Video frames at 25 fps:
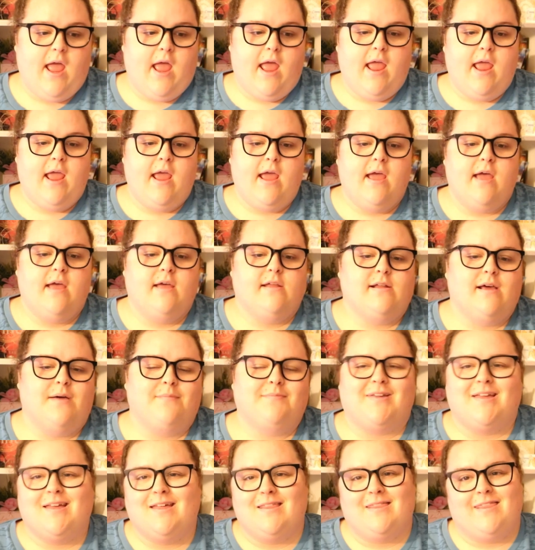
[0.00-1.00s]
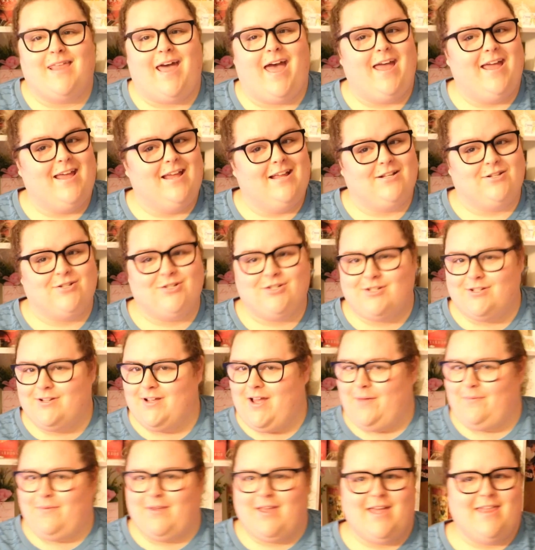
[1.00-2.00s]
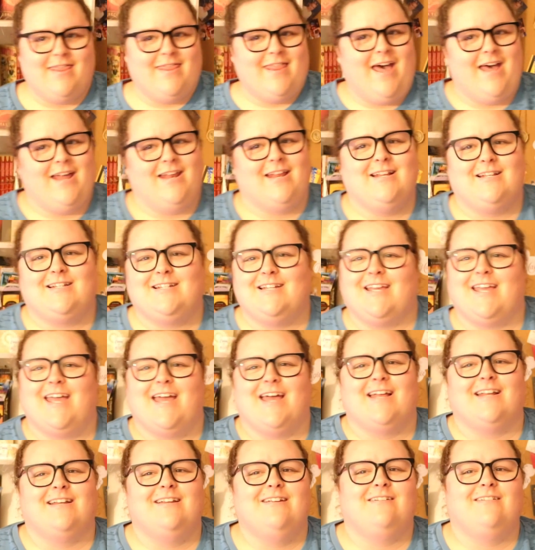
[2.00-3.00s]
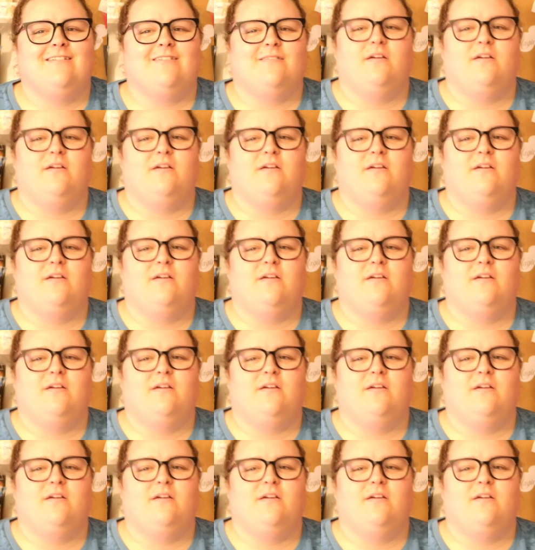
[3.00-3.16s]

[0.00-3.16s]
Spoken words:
and I'm getting that itch. I'm getting that itch again,